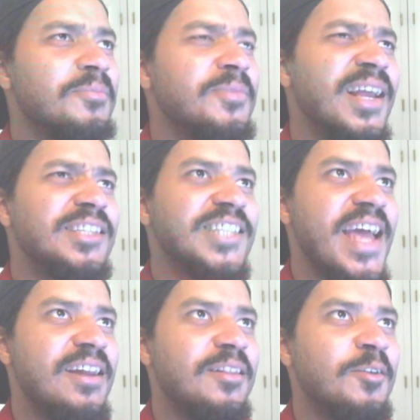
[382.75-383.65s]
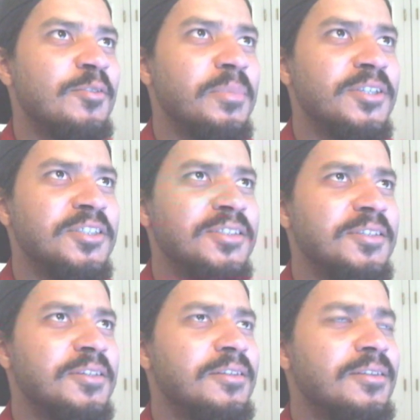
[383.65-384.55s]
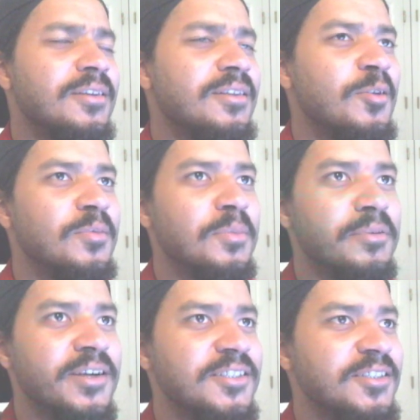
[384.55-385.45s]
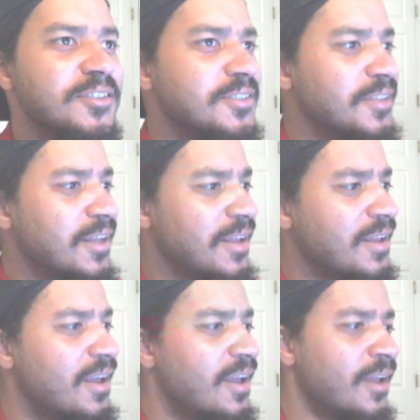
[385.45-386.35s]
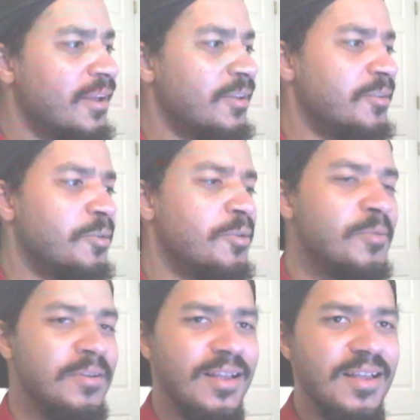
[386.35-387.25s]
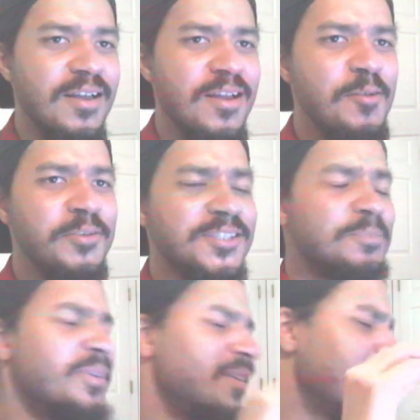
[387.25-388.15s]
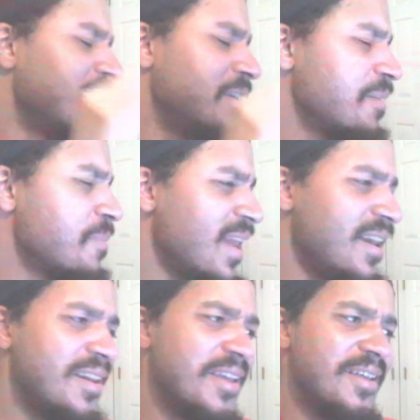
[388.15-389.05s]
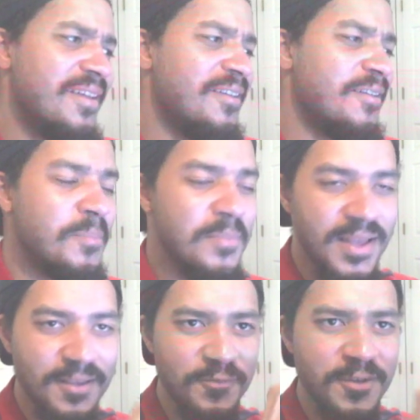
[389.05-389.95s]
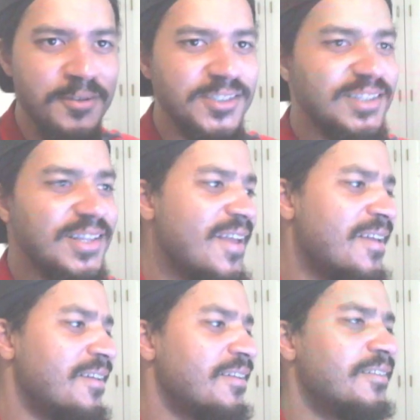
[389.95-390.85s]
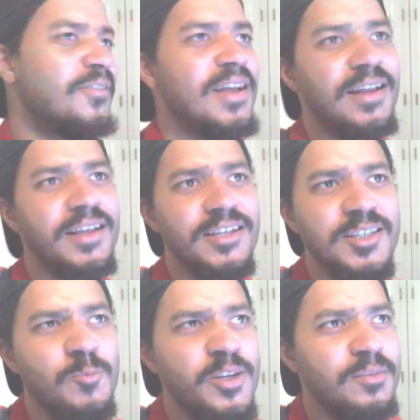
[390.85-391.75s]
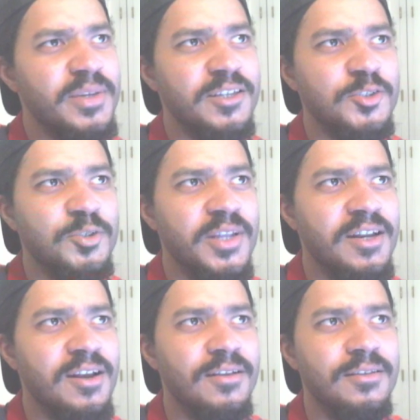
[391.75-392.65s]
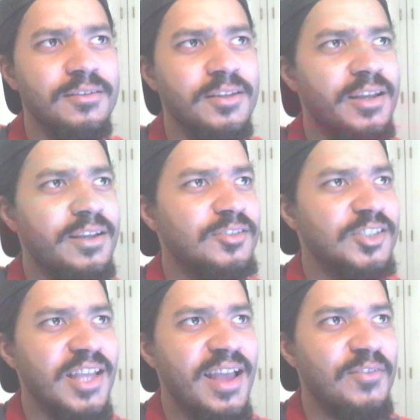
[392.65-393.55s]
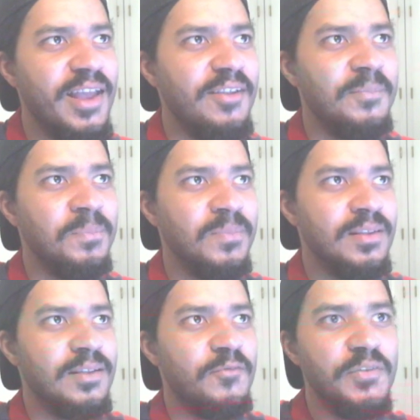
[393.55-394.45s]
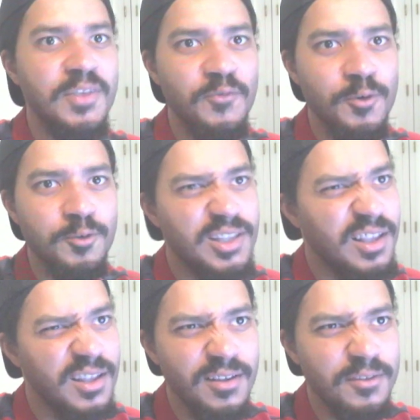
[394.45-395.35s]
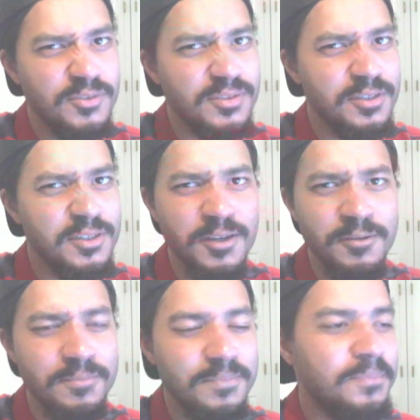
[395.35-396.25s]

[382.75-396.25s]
Well, not sad and lonely, but she, looking a little depressed, and she's like, you will always be my love, my first love. I guess he will, because you can't just have like 50 first loves, you know.